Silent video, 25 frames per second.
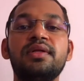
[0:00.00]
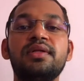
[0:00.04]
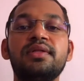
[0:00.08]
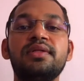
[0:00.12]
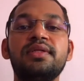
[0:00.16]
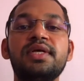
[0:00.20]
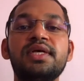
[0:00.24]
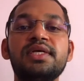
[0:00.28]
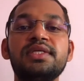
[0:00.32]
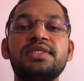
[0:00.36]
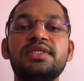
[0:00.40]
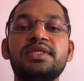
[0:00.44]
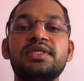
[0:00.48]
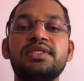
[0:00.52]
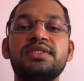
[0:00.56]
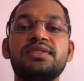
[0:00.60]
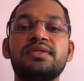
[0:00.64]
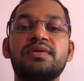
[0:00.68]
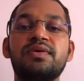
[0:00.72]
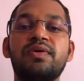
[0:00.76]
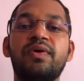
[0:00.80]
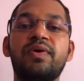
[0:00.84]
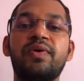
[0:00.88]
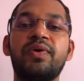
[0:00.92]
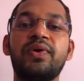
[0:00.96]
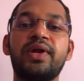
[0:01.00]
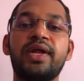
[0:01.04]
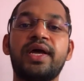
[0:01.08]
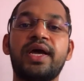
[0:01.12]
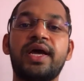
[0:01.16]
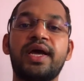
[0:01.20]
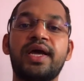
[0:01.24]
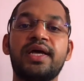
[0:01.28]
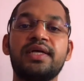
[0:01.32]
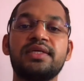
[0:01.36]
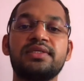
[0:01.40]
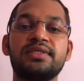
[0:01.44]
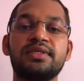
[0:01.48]
This is called
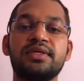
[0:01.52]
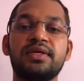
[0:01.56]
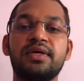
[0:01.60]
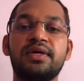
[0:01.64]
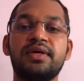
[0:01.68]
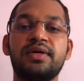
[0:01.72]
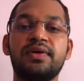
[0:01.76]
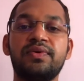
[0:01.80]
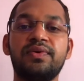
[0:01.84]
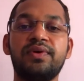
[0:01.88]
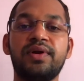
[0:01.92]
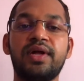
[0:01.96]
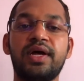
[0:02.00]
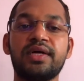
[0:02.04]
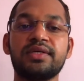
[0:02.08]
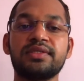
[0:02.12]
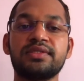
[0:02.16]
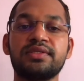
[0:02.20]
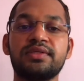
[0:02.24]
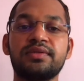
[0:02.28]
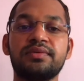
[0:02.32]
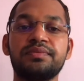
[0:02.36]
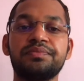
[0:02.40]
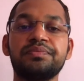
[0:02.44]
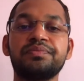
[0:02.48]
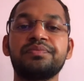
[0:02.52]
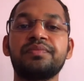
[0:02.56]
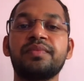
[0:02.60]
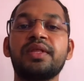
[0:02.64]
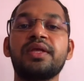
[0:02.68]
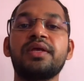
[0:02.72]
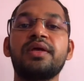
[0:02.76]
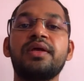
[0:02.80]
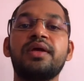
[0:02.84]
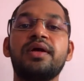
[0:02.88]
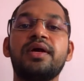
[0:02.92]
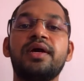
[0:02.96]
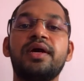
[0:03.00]
as a Garudasana.
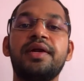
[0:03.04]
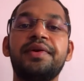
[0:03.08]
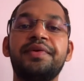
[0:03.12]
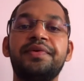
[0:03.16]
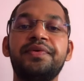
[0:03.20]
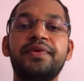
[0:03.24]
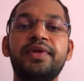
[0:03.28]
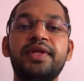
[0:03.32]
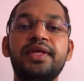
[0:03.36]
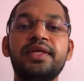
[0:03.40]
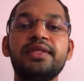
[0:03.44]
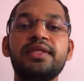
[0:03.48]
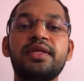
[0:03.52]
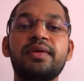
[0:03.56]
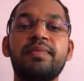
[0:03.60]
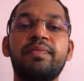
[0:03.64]
And during the